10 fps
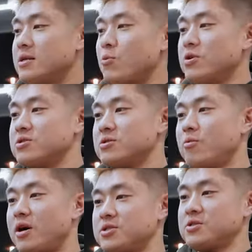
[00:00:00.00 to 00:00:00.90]
the windshield
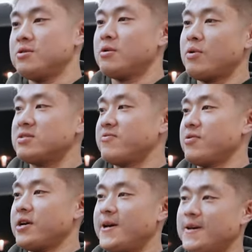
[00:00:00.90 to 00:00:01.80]
washer reservoir,
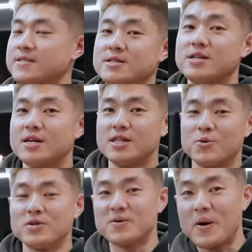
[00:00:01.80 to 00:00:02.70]
okay? So the
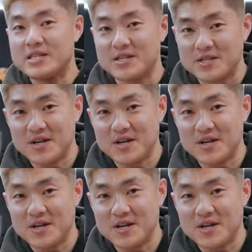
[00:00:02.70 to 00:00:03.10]
reason why I took this